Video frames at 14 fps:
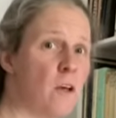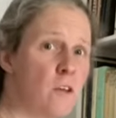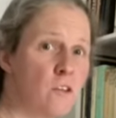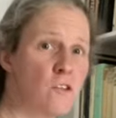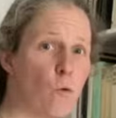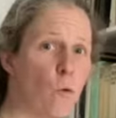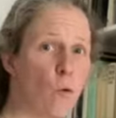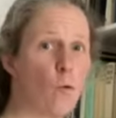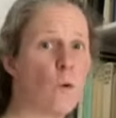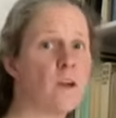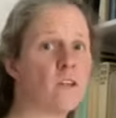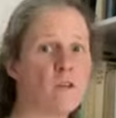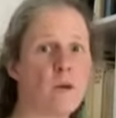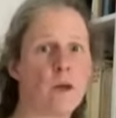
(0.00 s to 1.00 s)
So all
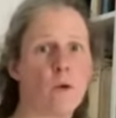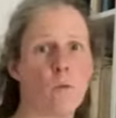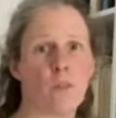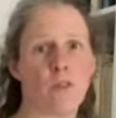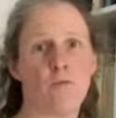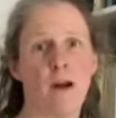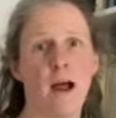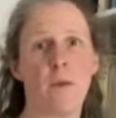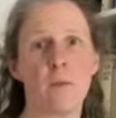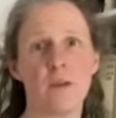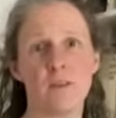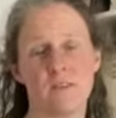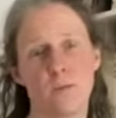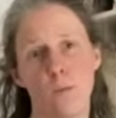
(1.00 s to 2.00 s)
we're doing with the wrap
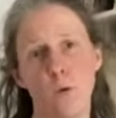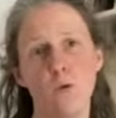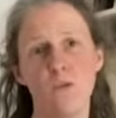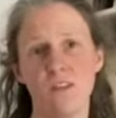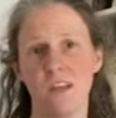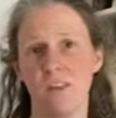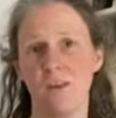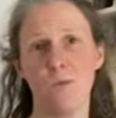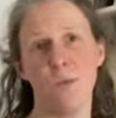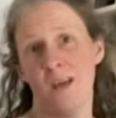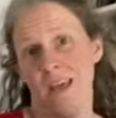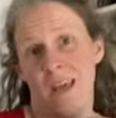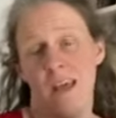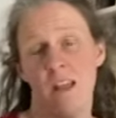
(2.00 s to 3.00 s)
is supporting them
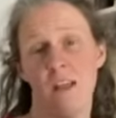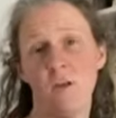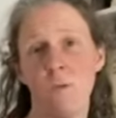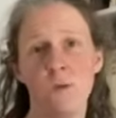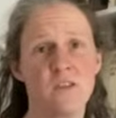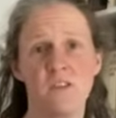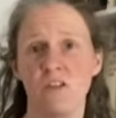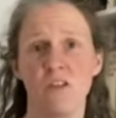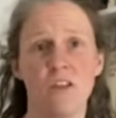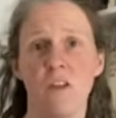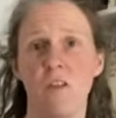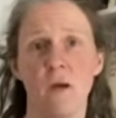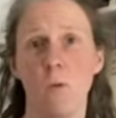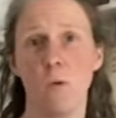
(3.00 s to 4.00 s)
in the position
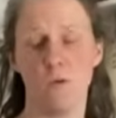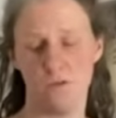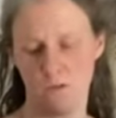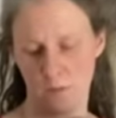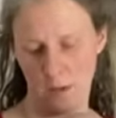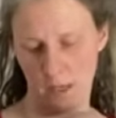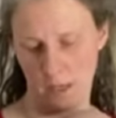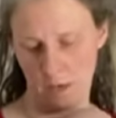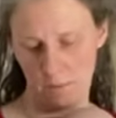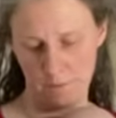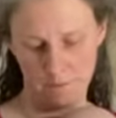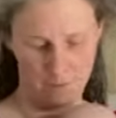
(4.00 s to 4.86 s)
that they want to be in.